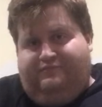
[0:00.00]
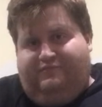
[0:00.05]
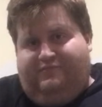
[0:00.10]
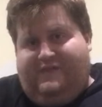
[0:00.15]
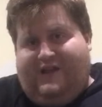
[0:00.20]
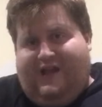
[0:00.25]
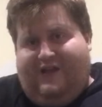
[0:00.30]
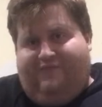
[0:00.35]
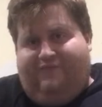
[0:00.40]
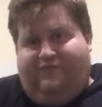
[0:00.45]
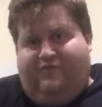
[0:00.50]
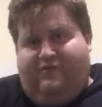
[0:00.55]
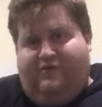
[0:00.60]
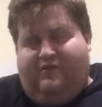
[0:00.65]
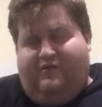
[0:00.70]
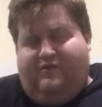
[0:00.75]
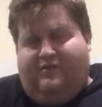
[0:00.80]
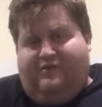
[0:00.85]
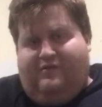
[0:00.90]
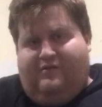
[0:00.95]
That
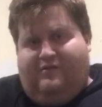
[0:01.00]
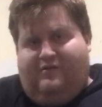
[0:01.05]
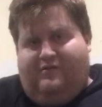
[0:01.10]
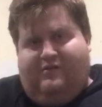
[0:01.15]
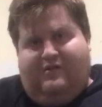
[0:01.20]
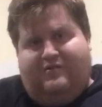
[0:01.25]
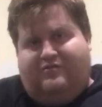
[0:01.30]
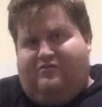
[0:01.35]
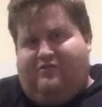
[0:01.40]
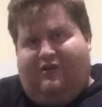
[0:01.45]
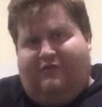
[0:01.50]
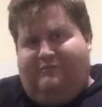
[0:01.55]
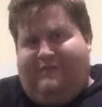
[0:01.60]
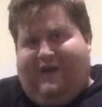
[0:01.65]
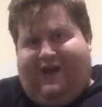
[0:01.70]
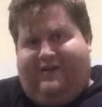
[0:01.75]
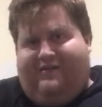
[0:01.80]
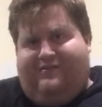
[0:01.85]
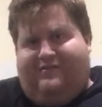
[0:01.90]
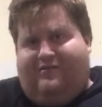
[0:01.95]
food is not
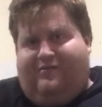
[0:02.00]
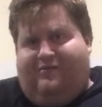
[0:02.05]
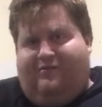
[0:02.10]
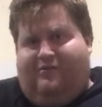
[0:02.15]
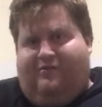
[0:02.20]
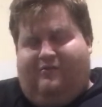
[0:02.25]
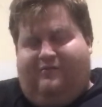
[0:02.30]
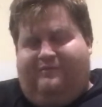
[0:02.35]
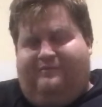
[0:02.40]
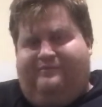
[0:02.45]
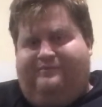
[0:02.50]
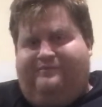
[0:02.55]
macros at all.